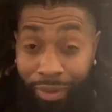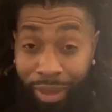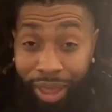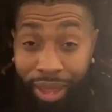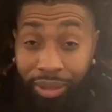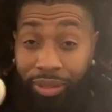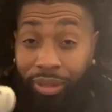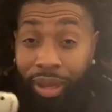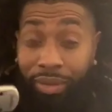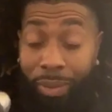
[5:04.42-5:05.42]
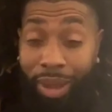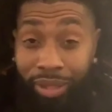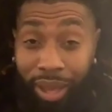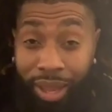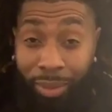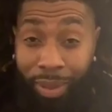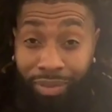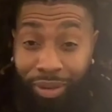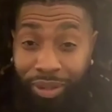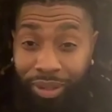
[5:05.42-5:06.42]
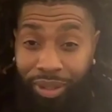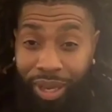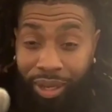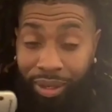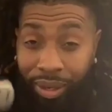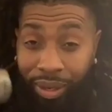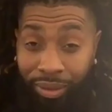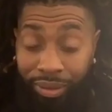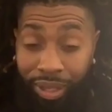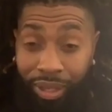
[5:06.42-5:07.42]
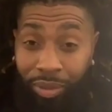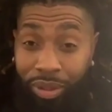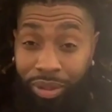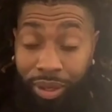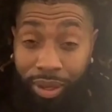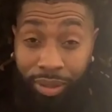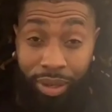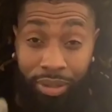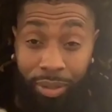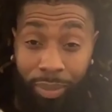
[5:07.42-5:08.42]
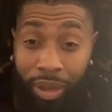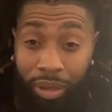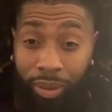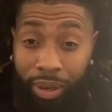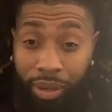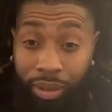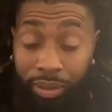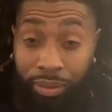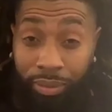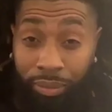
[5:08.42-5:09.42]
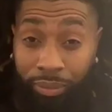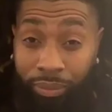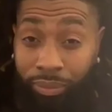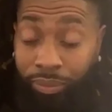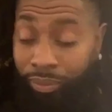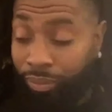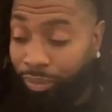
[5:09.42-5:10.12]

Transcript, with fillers: fact, hey, listen, everybody tag my verse and, and, and tell her we saying things about her right now. Why